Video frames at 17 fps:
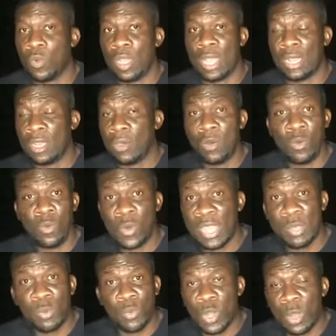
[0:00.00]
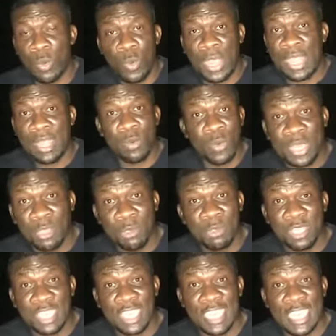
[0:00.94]
hello, why are we
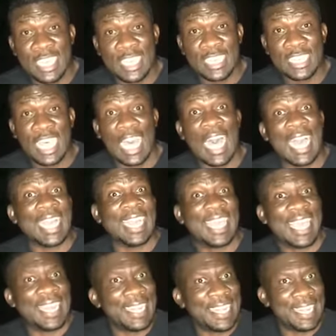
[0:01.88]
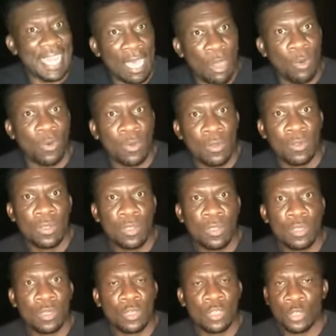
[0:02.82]
using it again now?
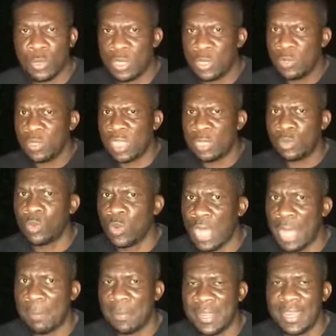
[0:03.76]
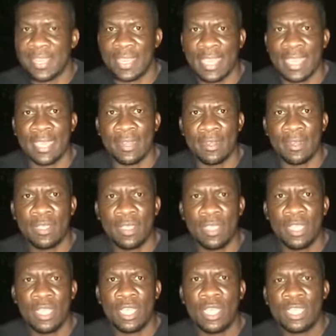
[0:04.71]
Because we know that will happen again.
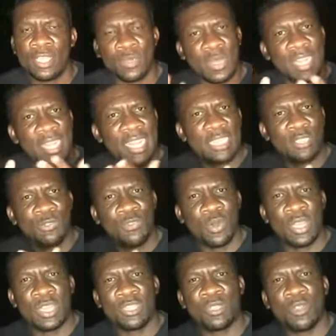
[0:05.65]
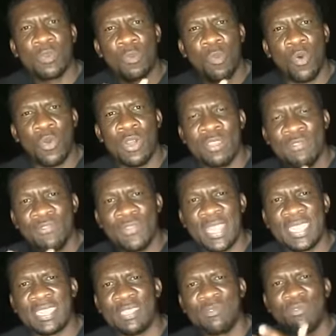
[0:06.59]
So let's focus on more
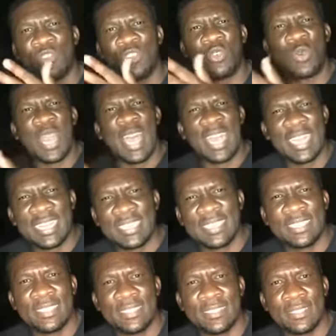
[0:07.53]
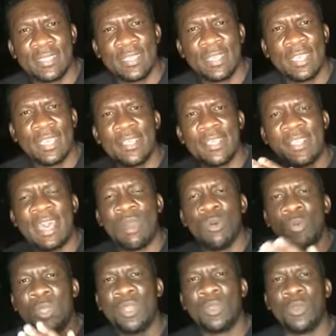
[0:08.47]
effective drugs
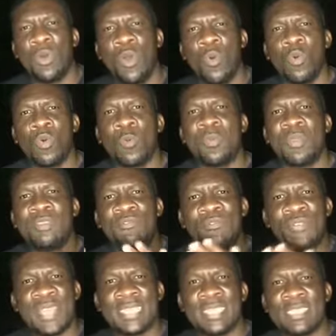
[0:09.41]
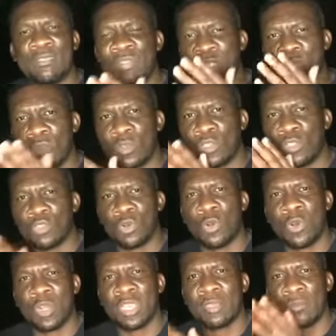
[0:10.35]
that we know will be effective in
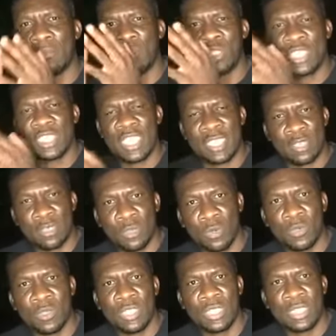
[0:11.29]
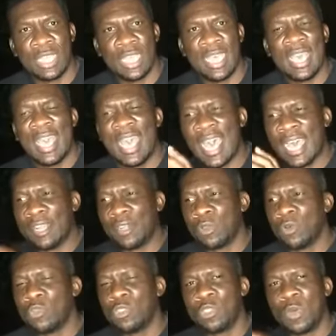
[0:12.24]
controlling mosquitoes
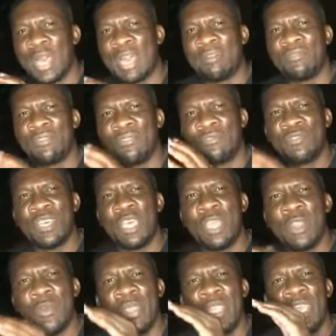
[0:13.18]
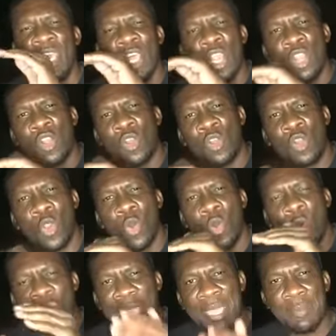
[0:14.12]
and also have a very
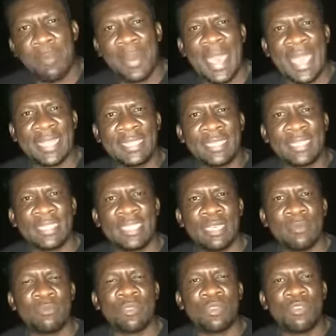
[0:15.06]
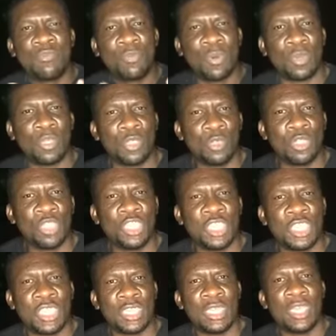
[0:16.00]
low impact in terms of
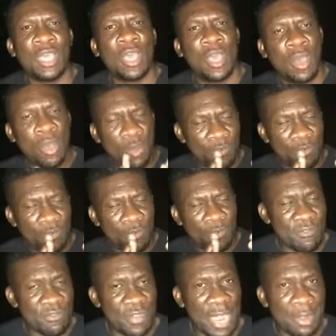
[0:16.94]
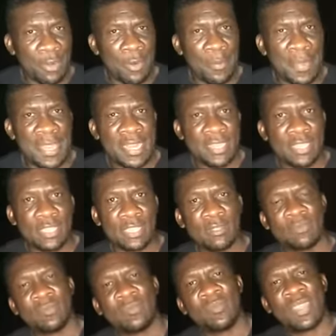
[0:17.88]
pollution of the
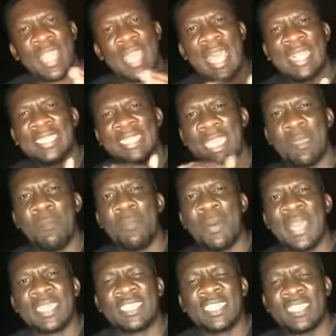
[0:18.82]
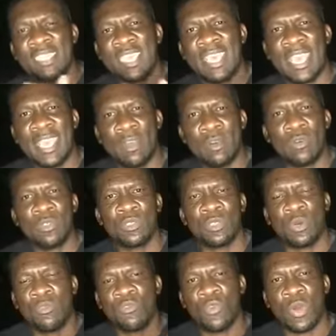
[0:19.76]
environment and impacting the
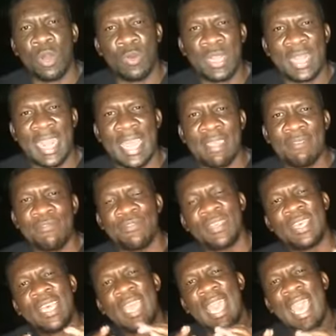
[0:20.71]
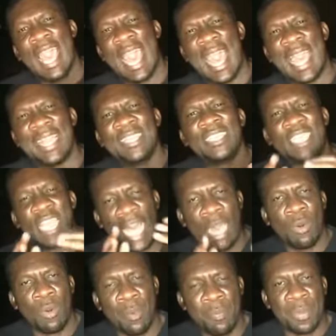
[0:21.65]
health of wildlife and
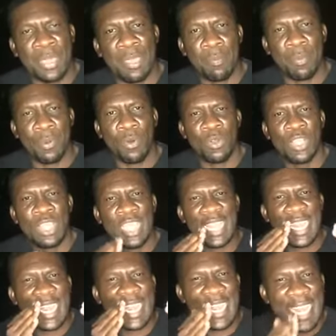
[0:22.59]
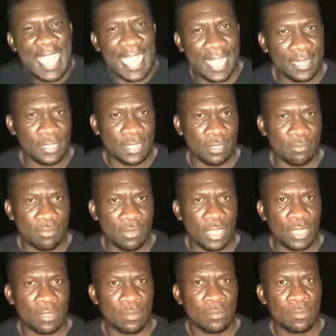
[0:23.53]
our people
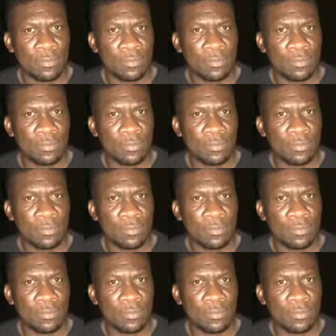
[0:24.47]
negatively.